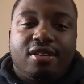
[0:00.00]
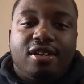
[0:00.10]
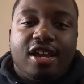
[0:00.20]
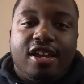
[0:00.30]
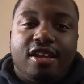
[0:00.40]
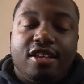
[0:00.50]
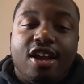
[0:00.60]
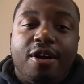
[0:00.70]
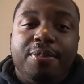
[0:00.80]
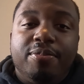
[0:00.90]
hey,
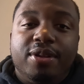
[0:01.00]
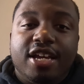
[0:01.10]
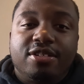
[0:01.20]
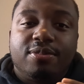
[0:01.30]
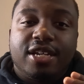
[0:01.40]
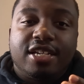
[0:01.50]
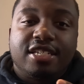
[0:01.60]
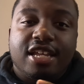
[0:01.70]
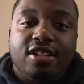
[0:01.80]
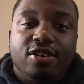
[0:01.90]
y'all be blessed, man.
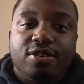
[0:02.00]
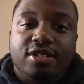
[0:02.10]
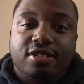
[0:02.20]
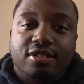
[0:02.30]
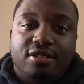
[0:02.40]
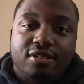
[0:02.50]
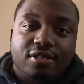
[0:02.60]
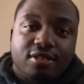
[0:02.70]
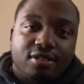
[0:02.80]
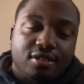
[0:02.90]
Stay loaded.
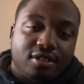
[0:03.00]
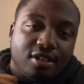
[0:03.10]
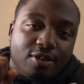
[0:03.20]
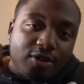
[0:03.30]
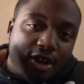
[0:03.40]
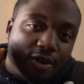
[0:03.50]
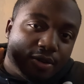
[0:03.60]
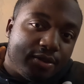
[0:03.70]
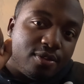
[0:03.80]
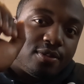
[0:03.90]
I'm
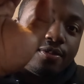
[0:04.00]
gone.